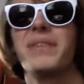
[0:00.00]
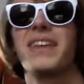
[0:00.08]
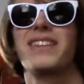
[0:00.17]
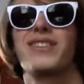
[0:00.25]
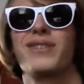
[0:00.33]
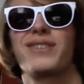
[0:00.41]

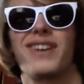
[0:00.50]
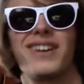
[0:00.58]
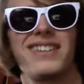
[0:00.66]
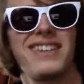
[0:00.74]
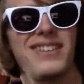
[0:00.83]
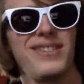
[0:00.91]
and so it's
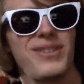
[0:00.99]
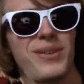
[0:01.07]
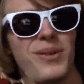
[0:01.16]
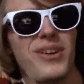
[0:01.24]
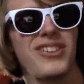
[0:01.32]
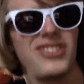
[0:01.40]
hard to use the
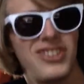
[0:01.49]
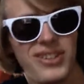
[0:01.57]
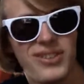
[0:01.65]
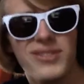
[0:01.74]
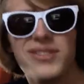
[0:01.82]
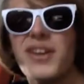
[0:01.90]
word
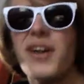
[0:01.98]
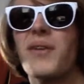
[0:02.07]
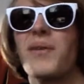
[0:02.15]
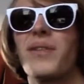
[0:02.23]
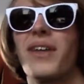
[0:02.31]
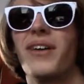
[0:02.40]
choose
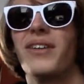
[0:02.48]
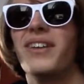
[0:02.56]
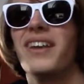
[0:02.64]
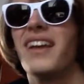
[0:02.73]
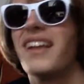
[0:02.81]
without